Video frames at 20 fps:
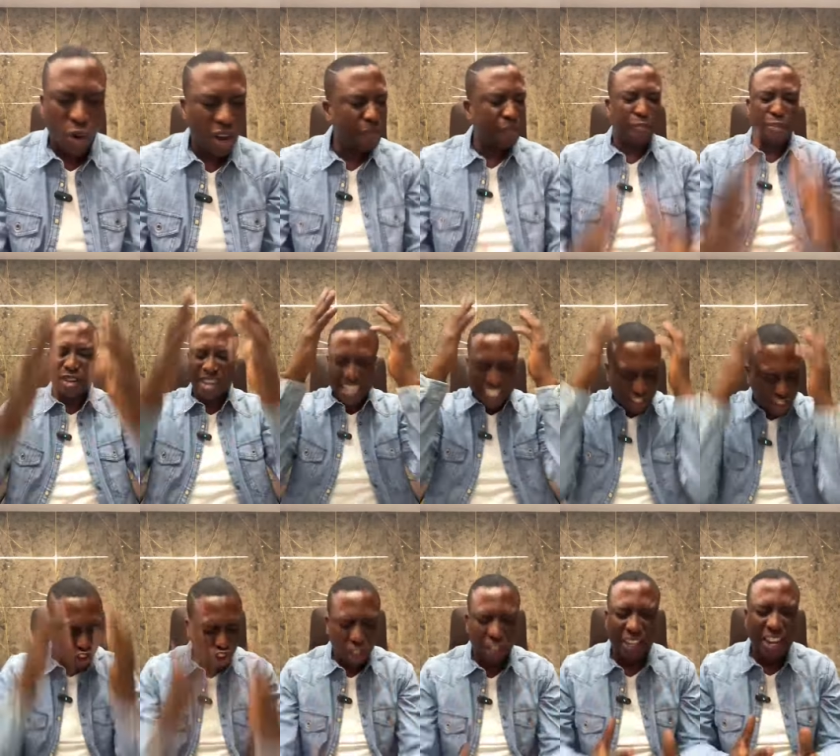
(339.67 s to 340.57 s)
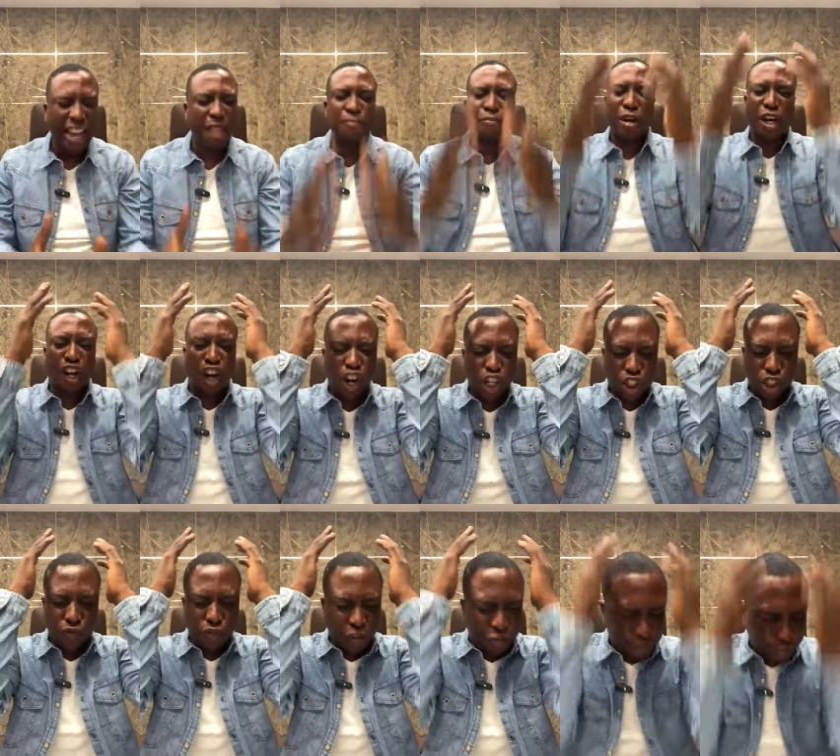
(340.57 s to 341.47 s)
We bless your name
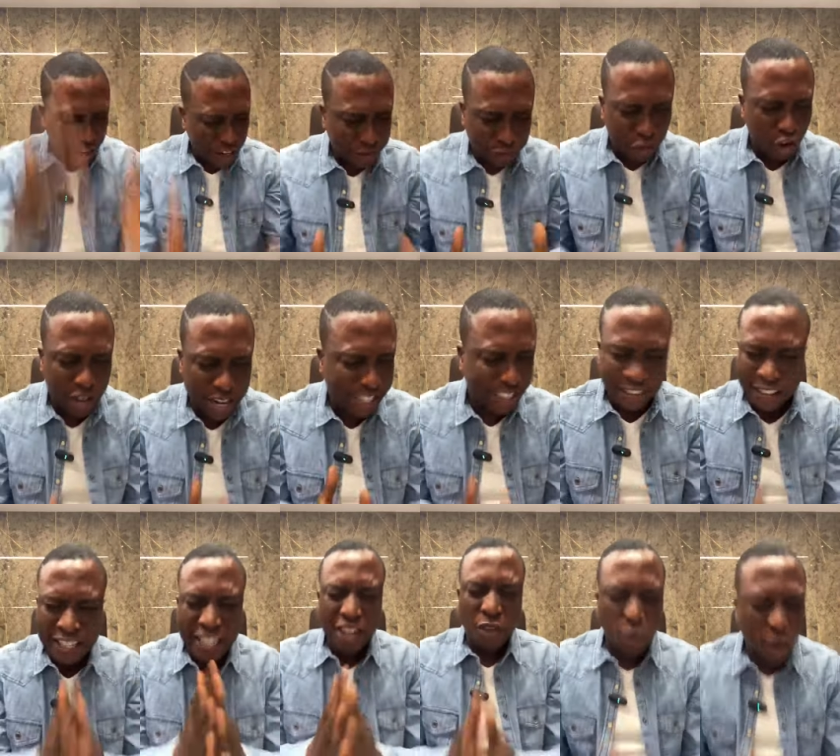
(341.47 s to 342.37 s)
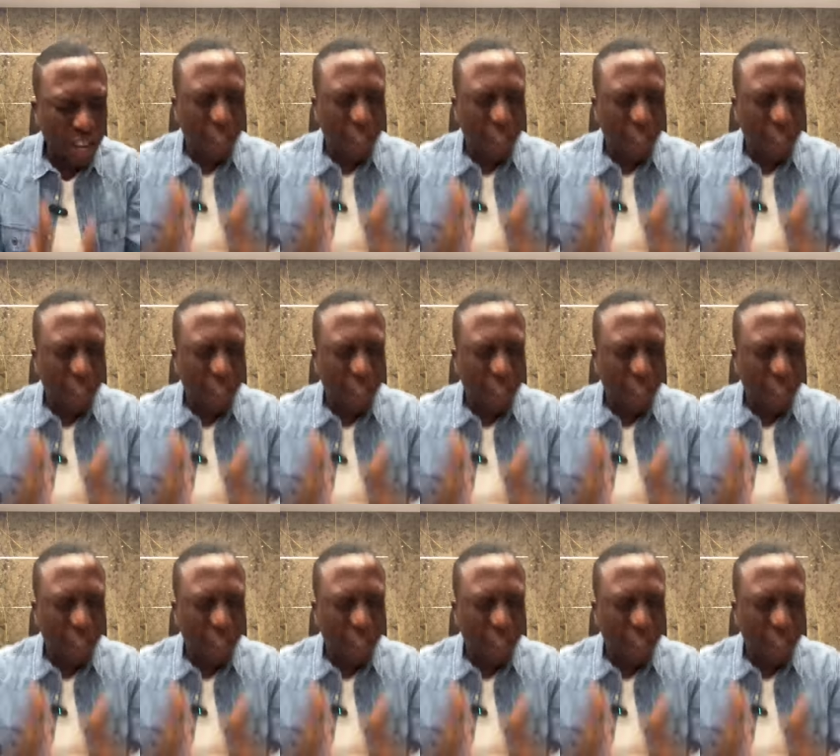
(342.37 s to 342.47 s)
because of your faithfulness.